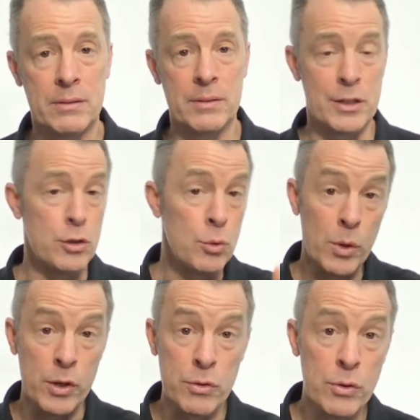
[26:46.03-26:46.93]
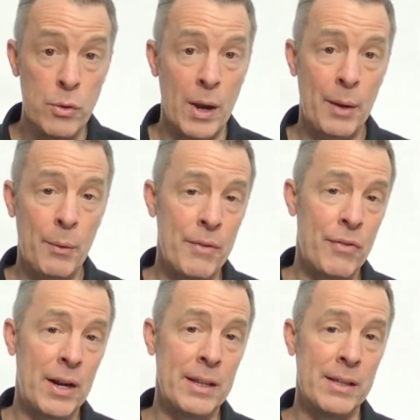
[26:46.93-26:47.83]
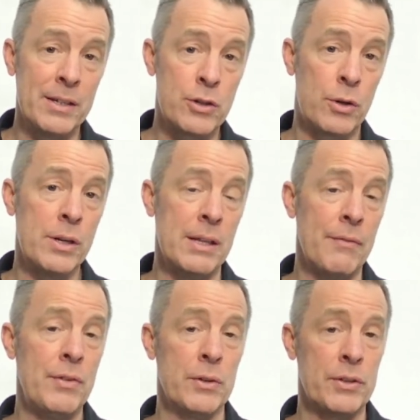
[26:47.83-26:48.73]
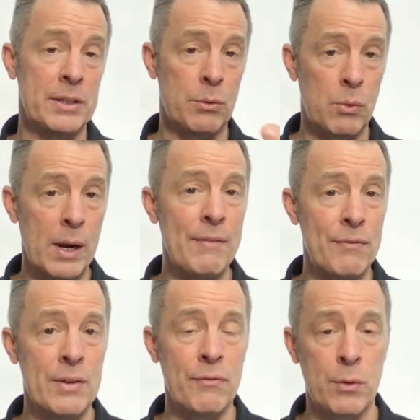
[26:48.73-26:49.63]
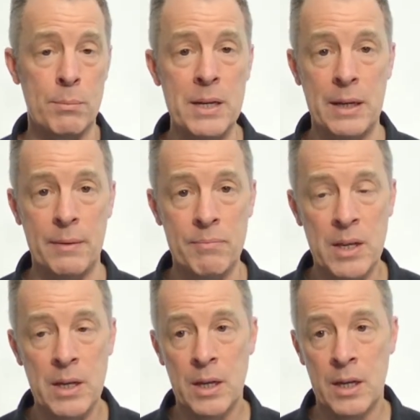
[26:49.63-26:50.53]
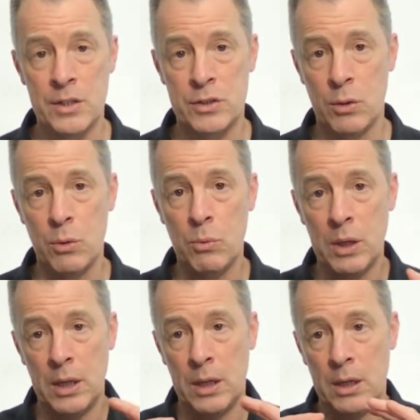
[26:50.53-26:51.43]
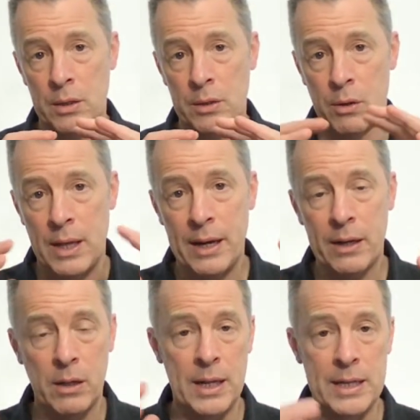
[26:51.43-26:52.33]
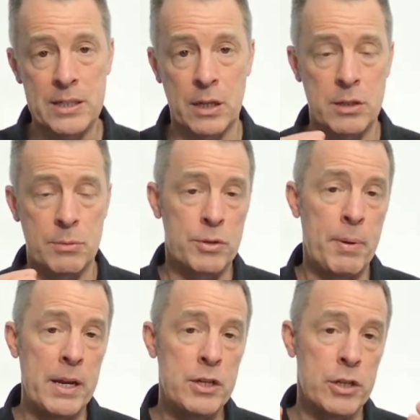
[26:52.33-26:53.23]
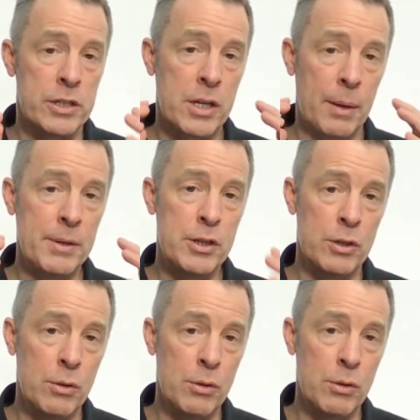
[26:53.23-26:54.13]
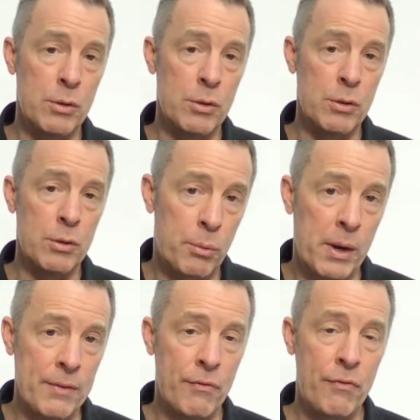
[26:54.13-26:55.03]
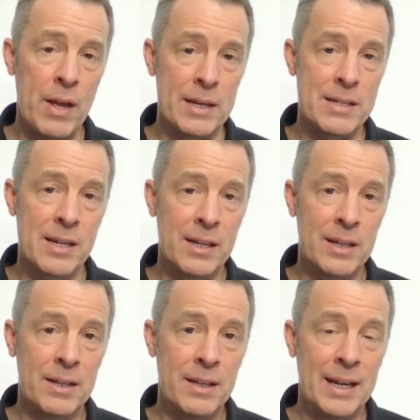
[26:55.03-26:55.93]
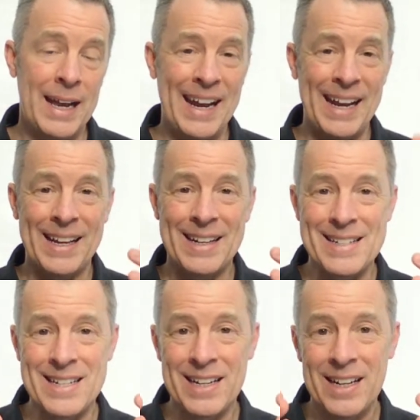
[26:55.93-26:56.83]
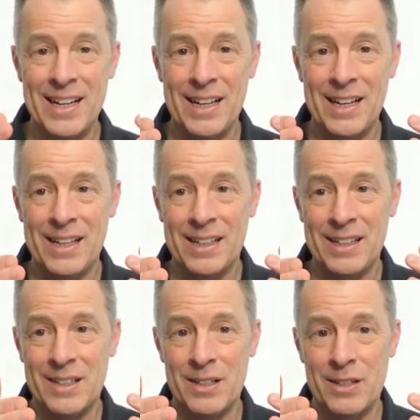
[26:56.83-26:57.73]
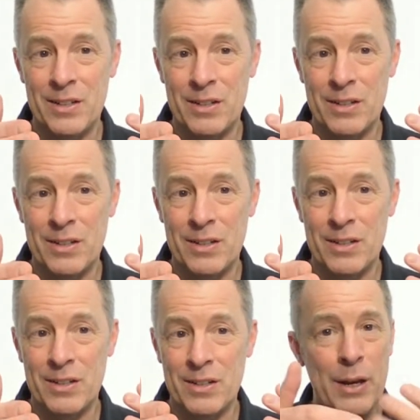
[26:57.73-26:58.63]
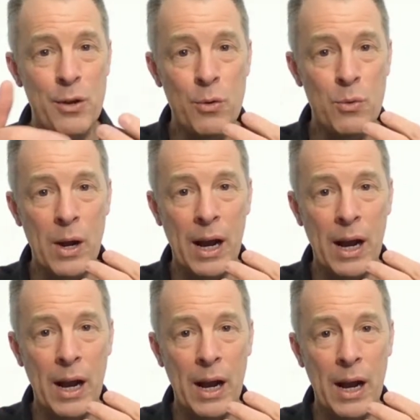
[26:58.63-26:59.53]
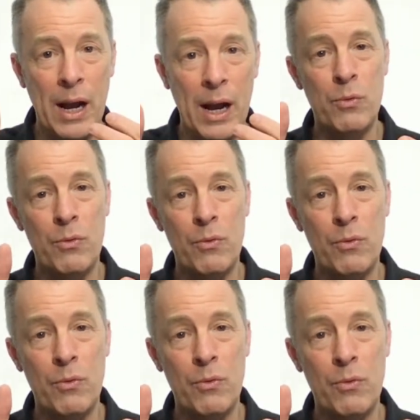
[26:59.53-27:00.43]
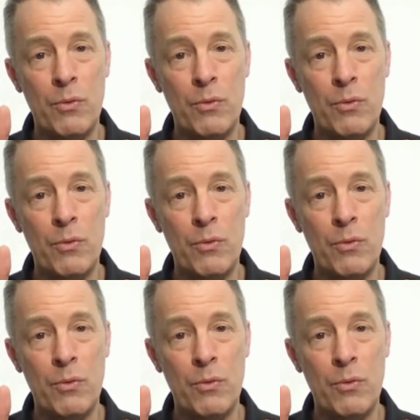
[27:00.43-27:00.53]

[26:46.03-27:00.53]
that do what you do. How do I find the attorney that feels like the right fit for me? So there are a lot of clients, customers, patients coming to you looking for the right fit. And so how do you create that